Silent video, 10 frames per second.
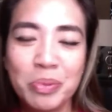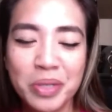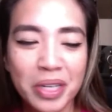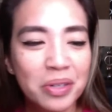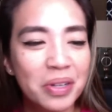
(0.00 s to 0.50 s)

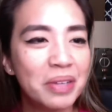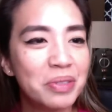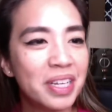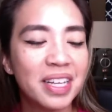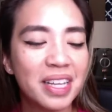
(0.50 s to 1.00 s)
channel, I was
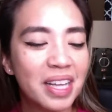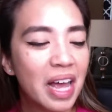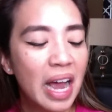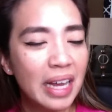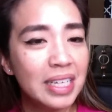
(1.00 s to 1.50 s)
like,
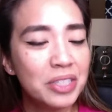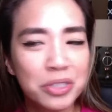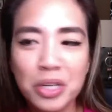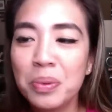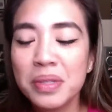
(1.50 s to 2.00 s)
I need to
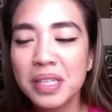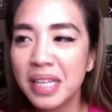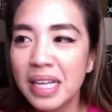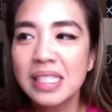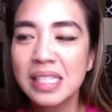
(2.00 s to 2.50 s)
know what the
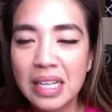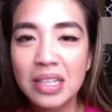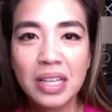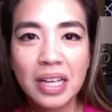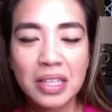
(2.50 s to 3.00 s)
next sale,
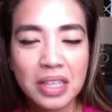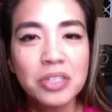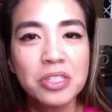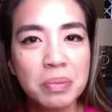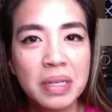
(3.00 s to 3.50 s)
like there's
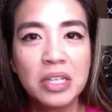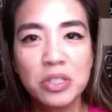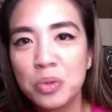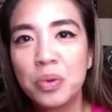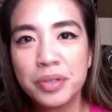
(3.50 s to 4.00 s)
some ladies
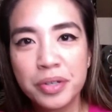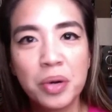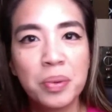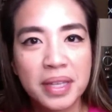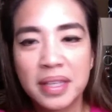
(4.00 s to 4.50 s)
who want to know
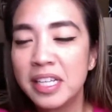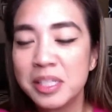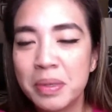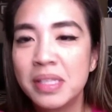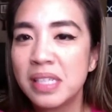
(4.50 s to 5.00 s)
what the next
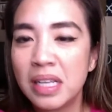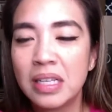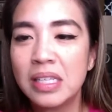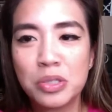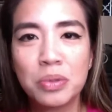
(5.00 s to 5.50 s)
month's sale
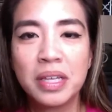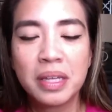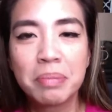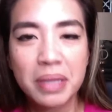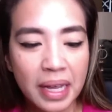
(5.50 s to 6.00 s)
is so they
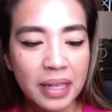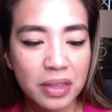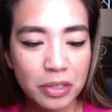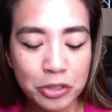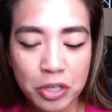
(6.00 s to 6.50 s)
can plan
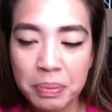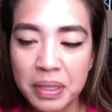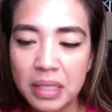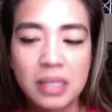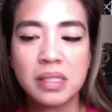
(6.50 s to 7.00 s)
their shopping
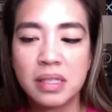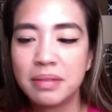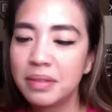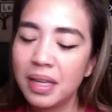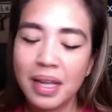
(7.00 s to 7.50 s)
list,
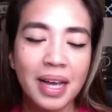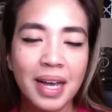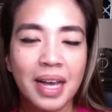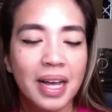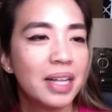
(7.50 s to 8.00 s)
and
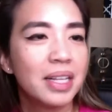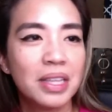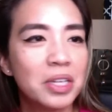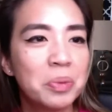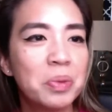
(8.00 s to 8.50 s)

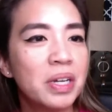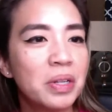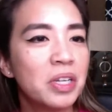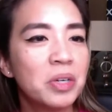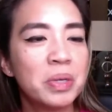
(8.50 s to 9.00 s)
look
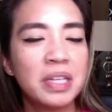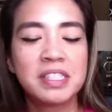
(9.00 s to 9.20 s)
what it's